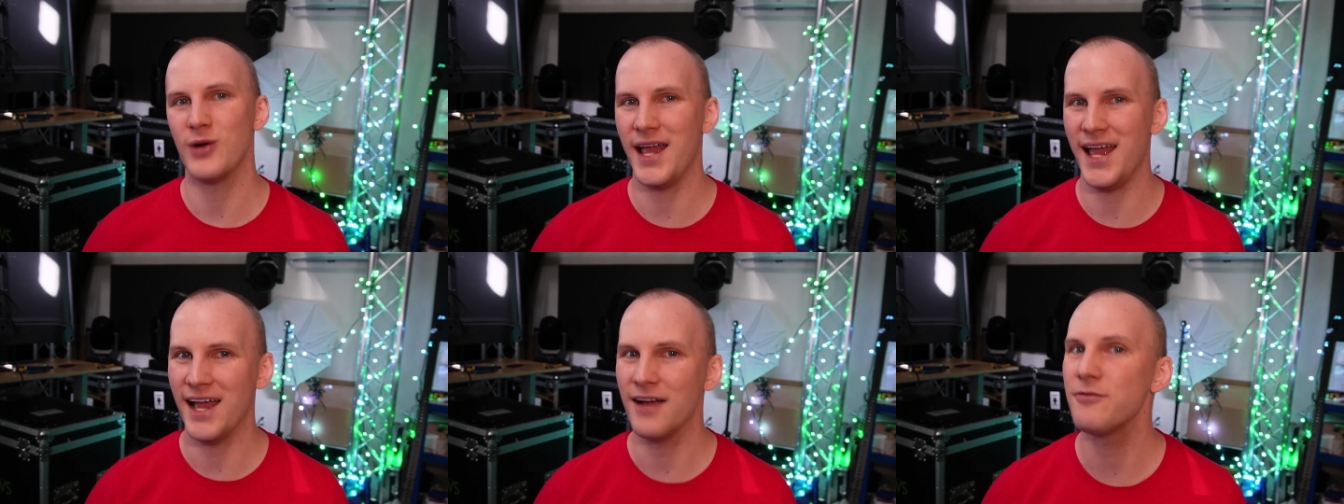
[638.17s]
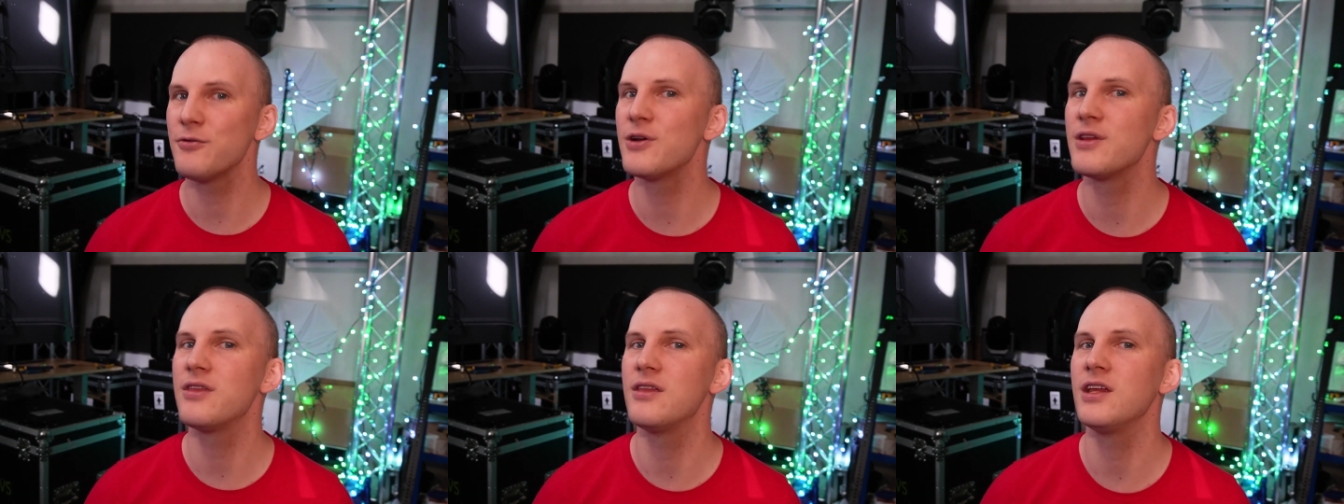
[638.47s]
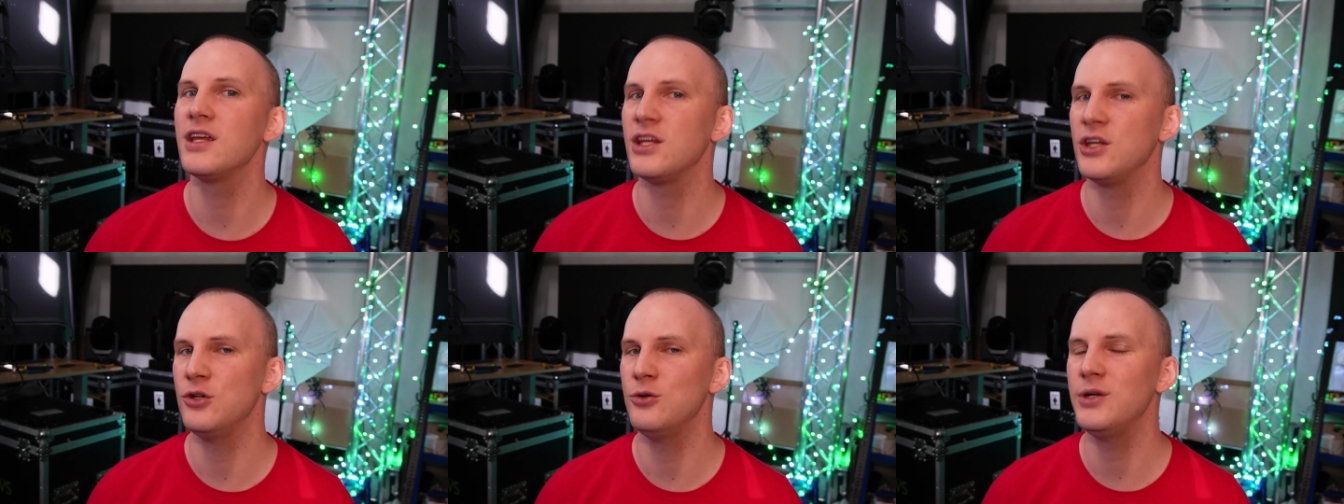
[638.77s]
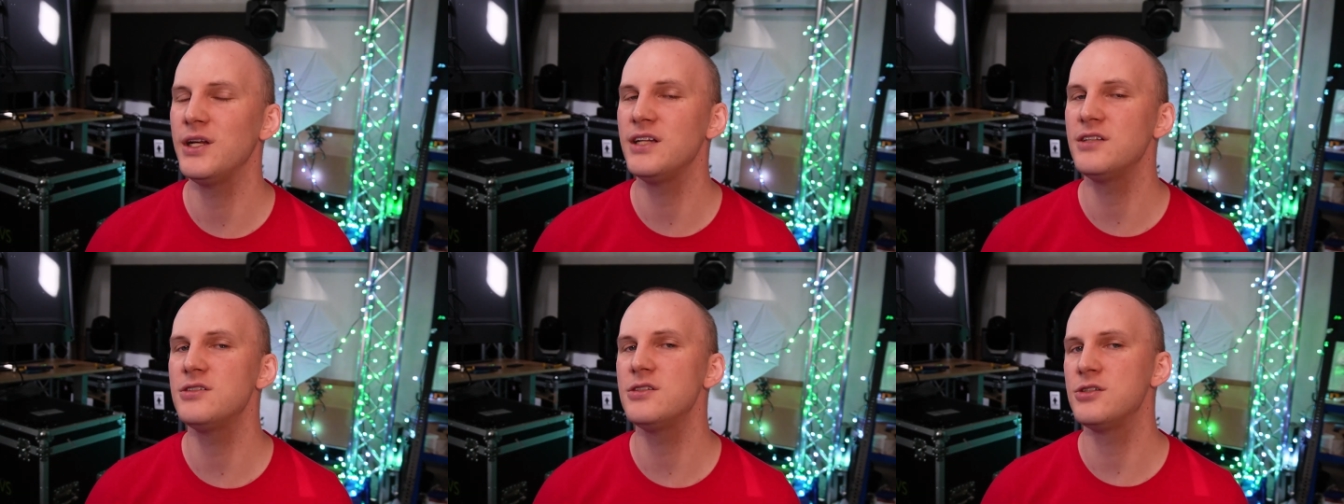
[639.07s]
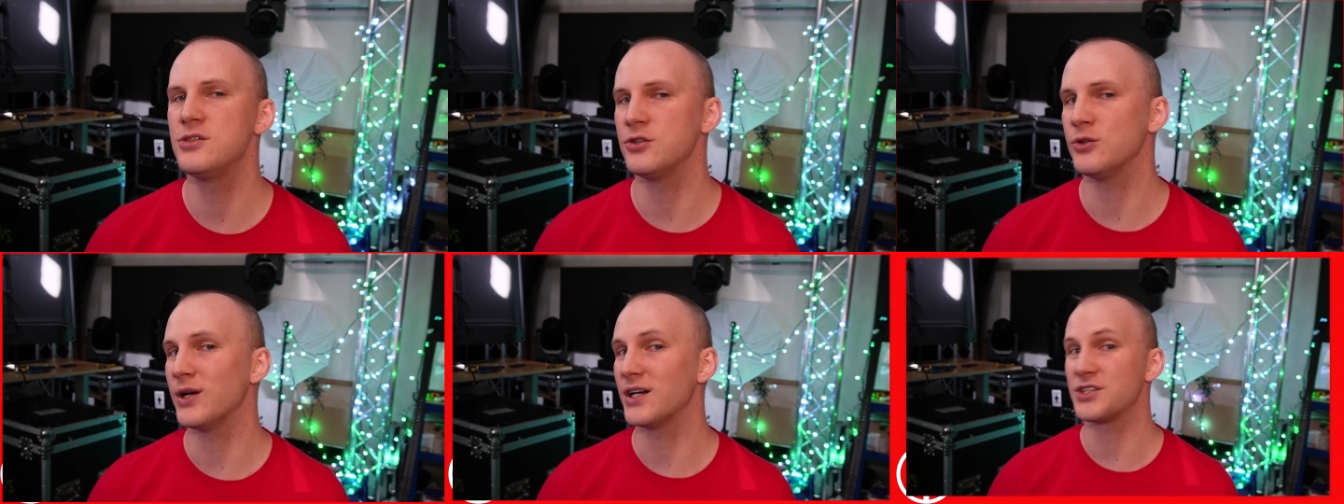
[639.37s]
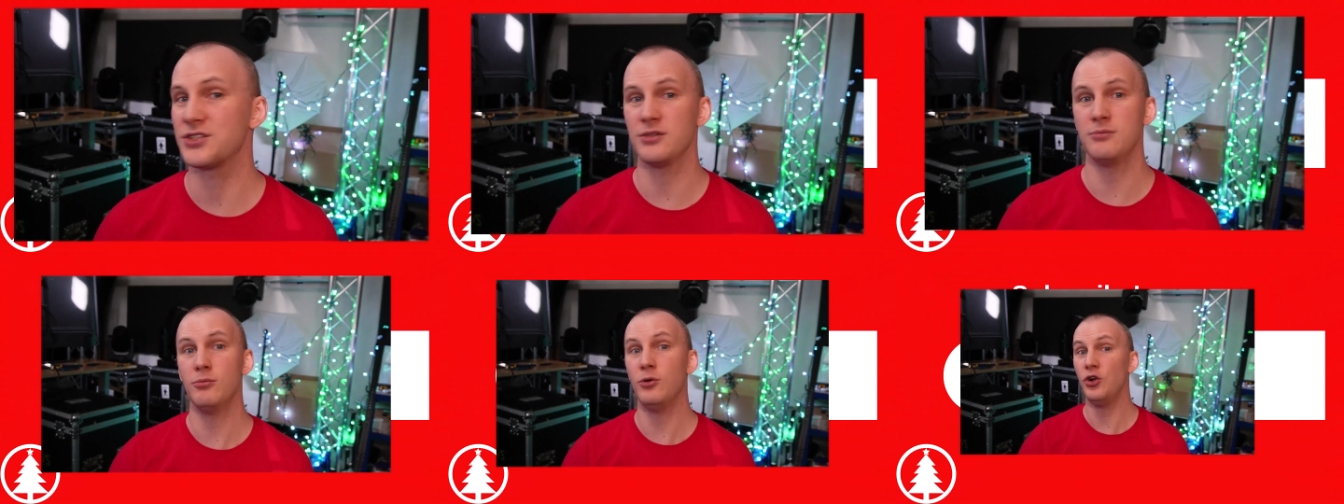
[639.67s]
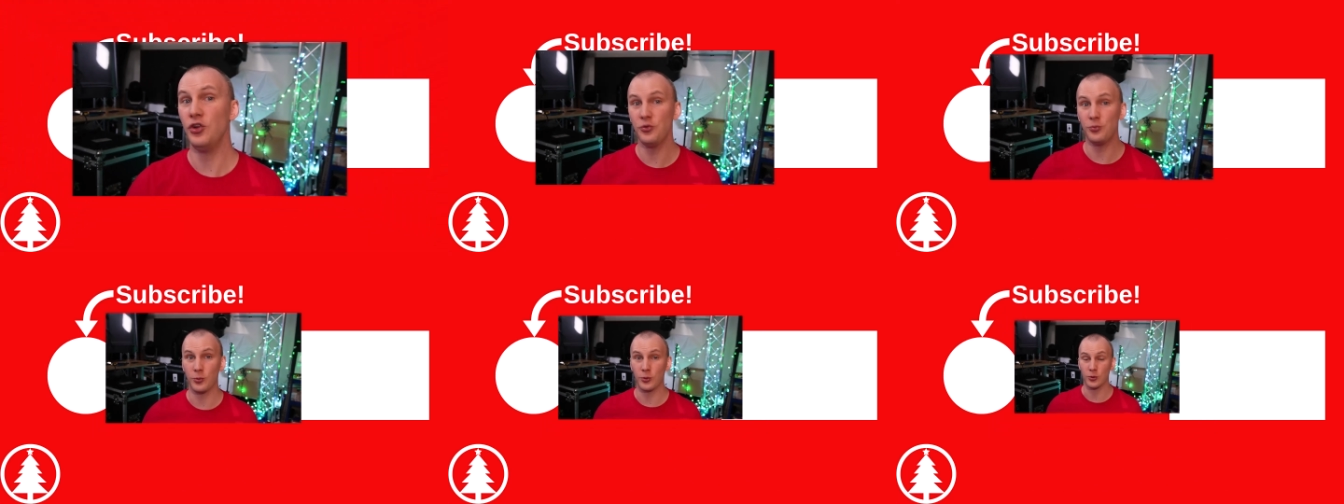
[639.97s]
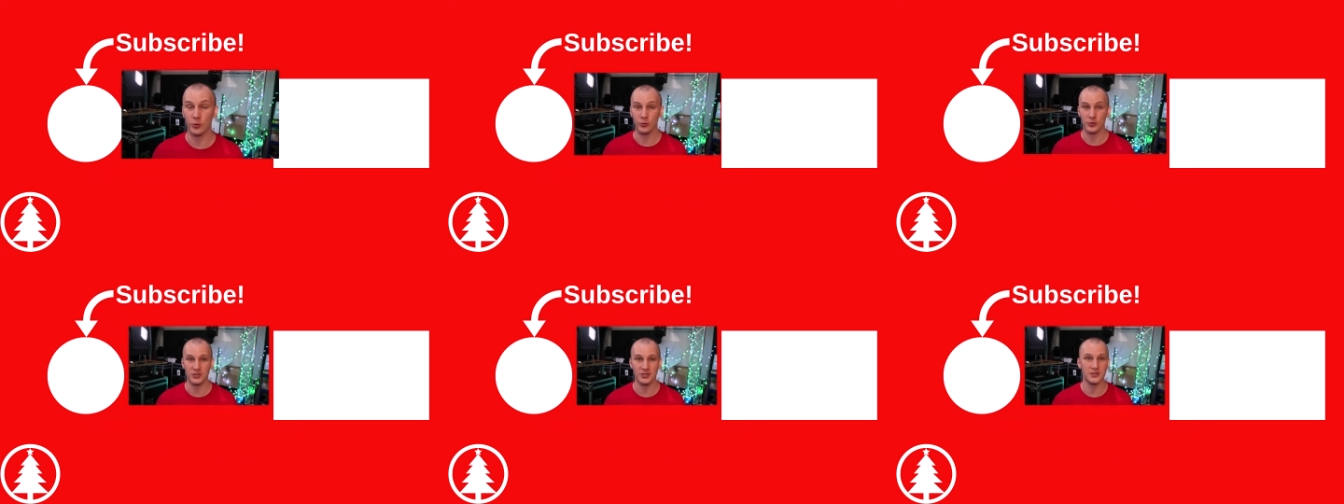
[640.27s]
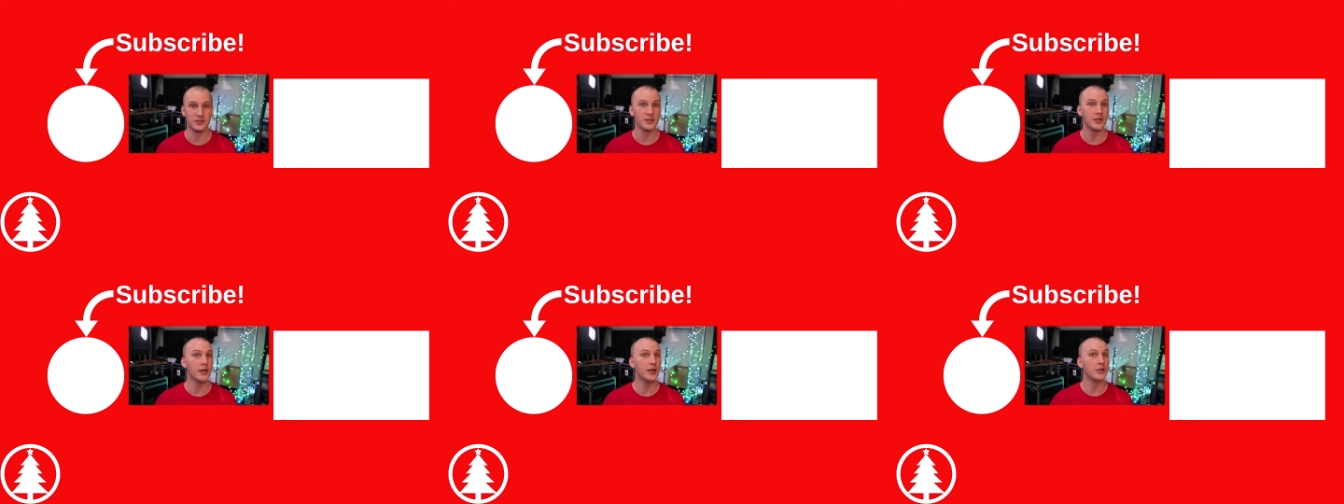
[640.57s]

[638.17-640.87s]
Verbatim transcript: everything you need to do, actually multiple courses,